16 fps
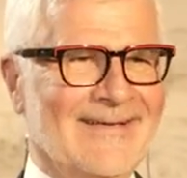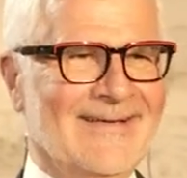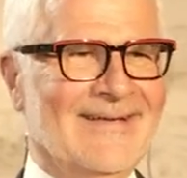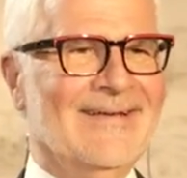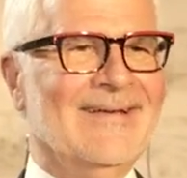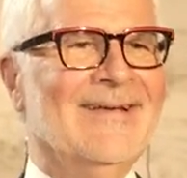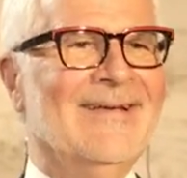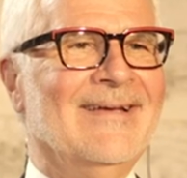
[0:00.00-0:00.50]

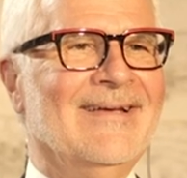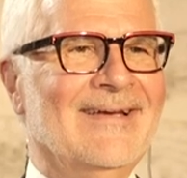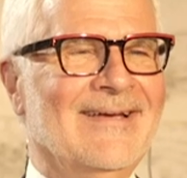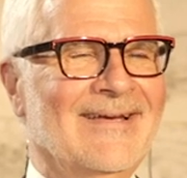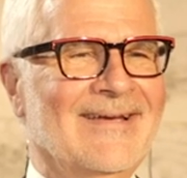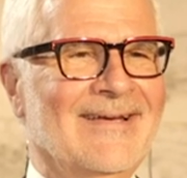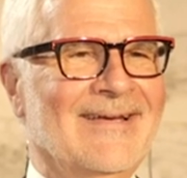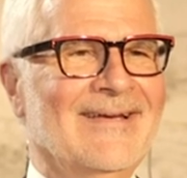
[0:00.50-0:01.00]

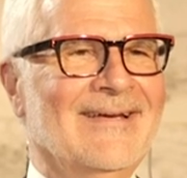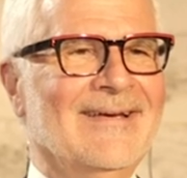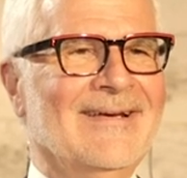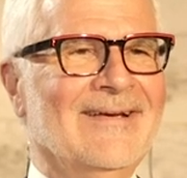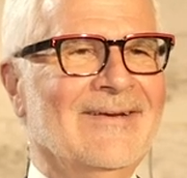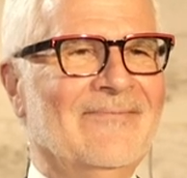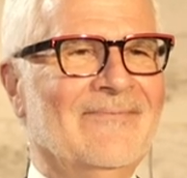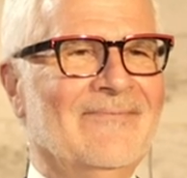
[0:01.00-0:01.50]

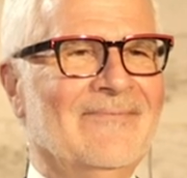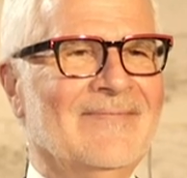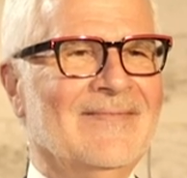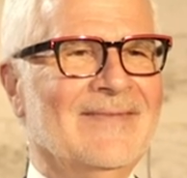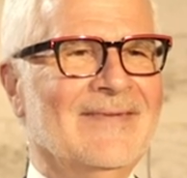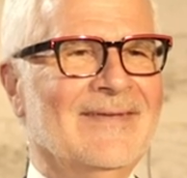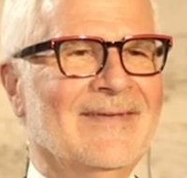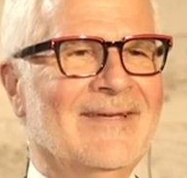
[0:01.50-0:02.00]

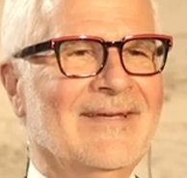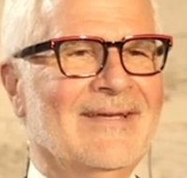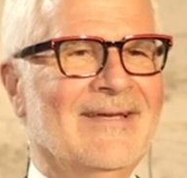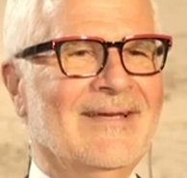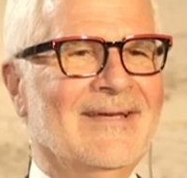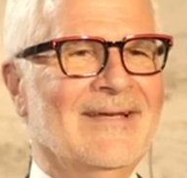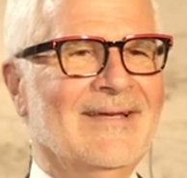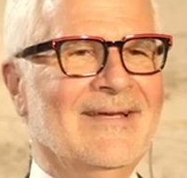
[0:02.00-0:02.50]

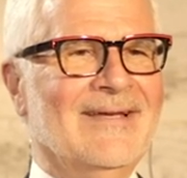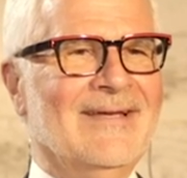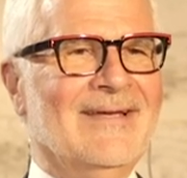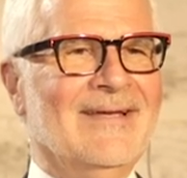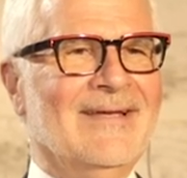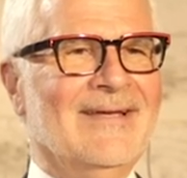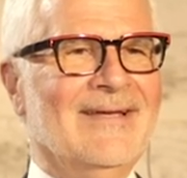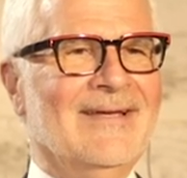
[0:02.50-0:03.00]

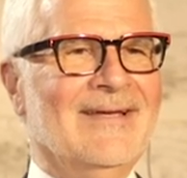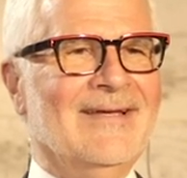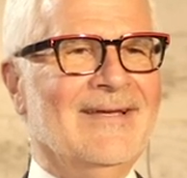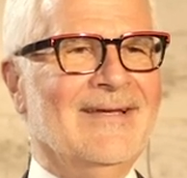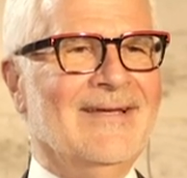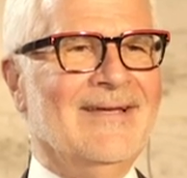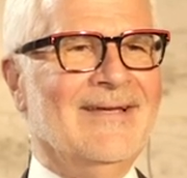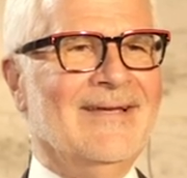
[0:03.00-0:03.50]

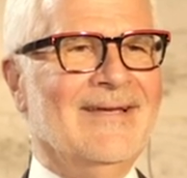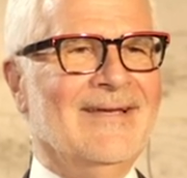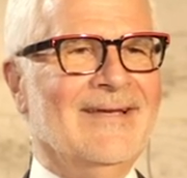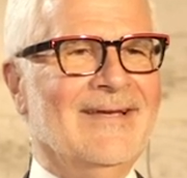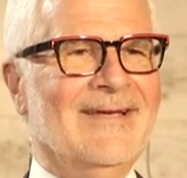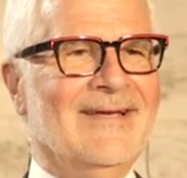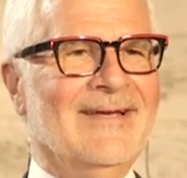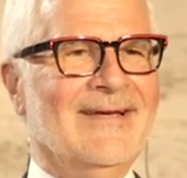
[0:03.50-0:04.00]

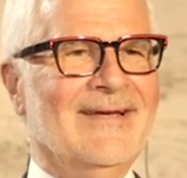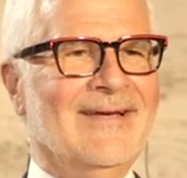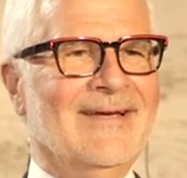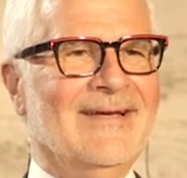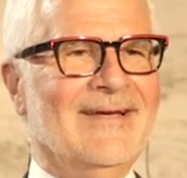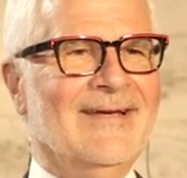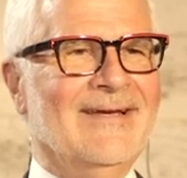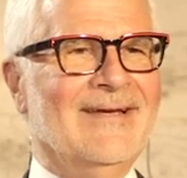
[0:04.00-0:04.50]

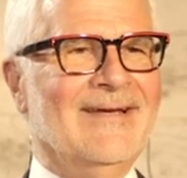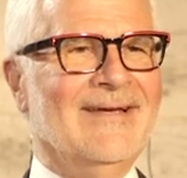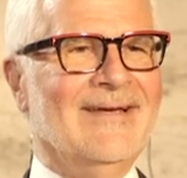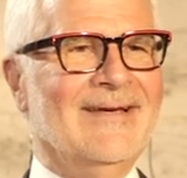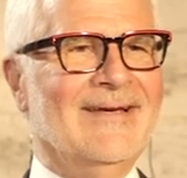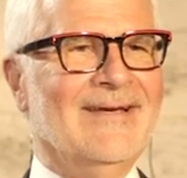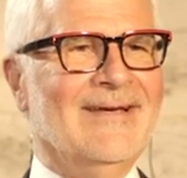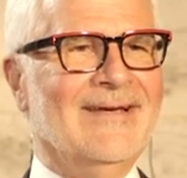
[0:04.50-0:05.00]

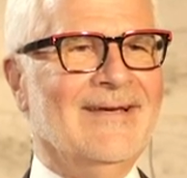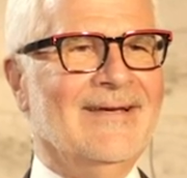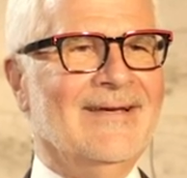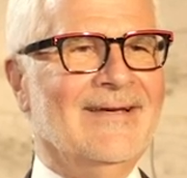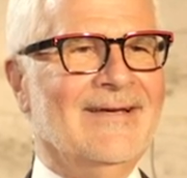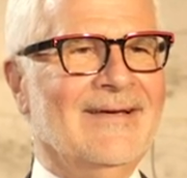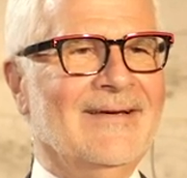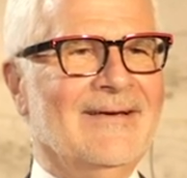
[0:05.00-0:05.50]

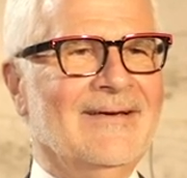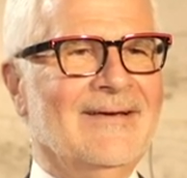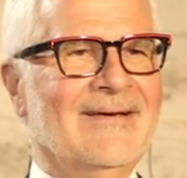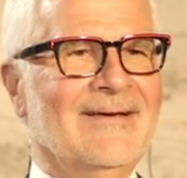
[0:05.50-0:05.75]
(not speaking)